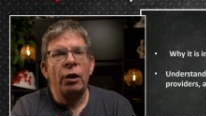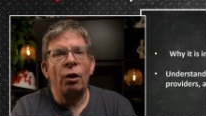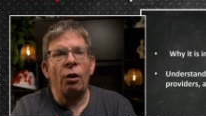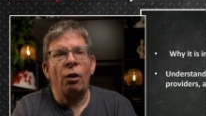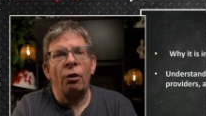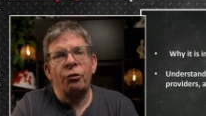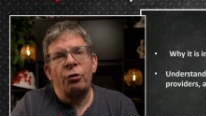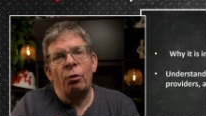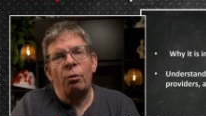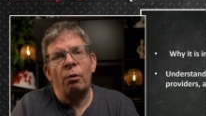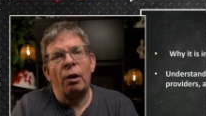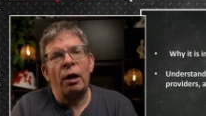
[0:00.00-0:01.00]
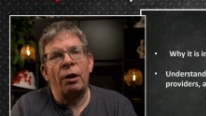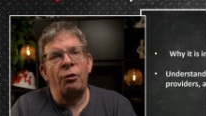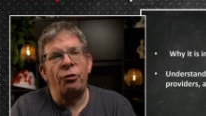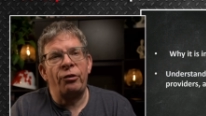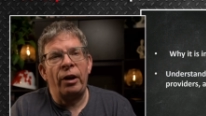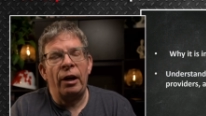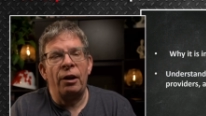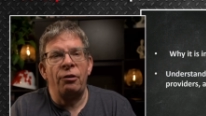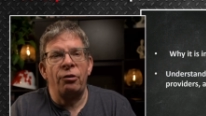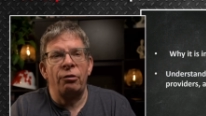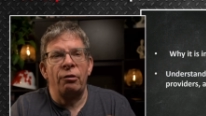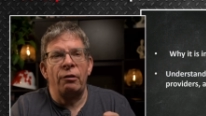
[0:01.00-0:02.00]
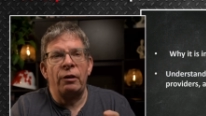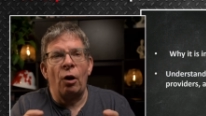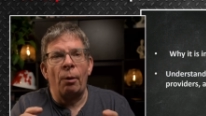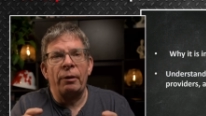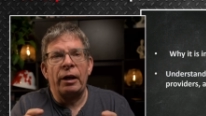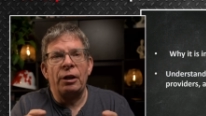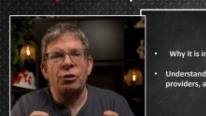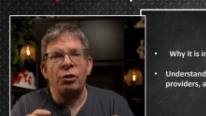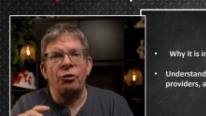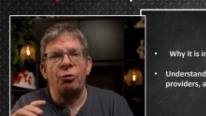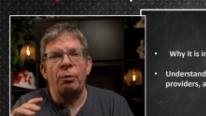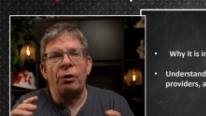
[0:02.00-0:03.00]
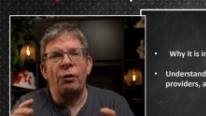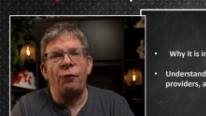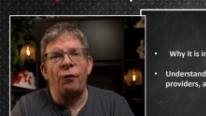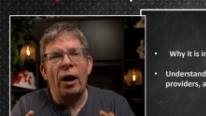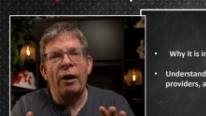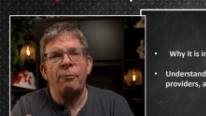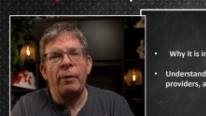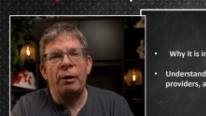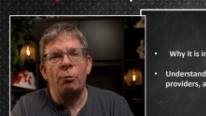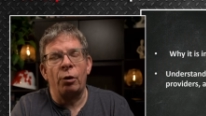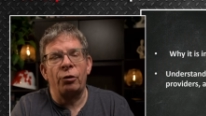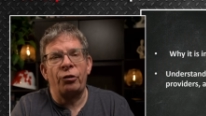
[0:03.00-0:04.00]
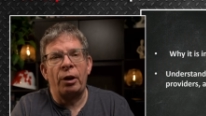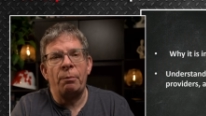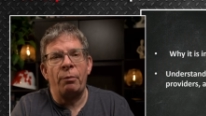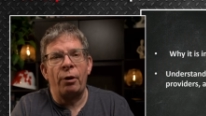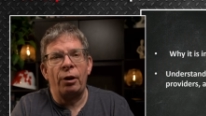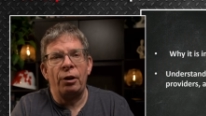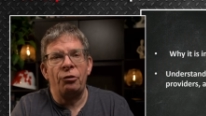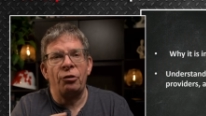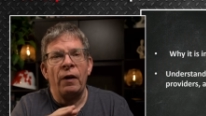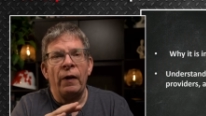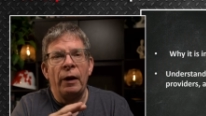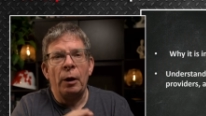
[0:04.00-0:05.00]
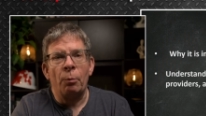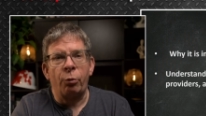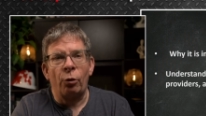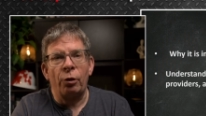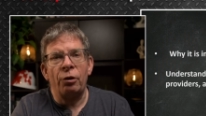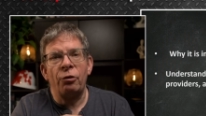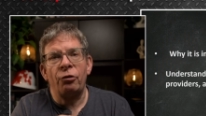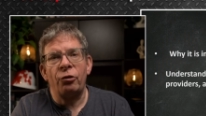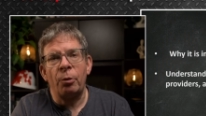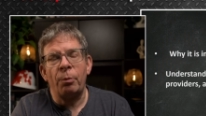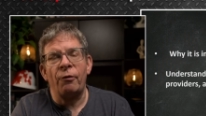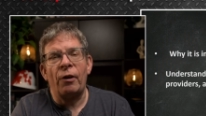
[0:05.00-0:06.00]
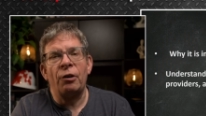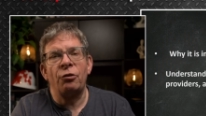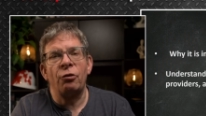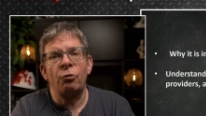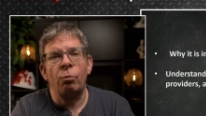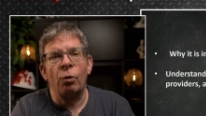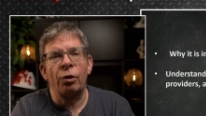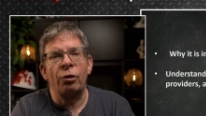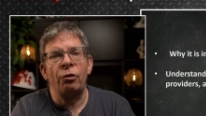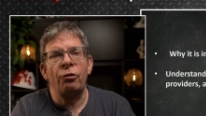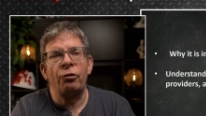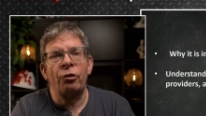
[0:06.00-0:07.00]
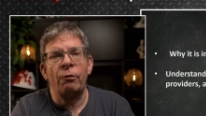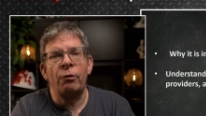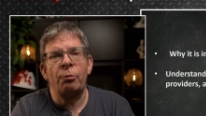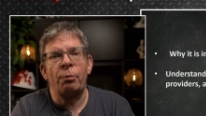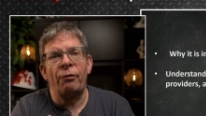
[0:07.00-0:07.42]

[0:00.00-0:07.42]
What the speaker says: You'll also understand the obligations around the 5 main worksite parties: employers, supervisors, workers, service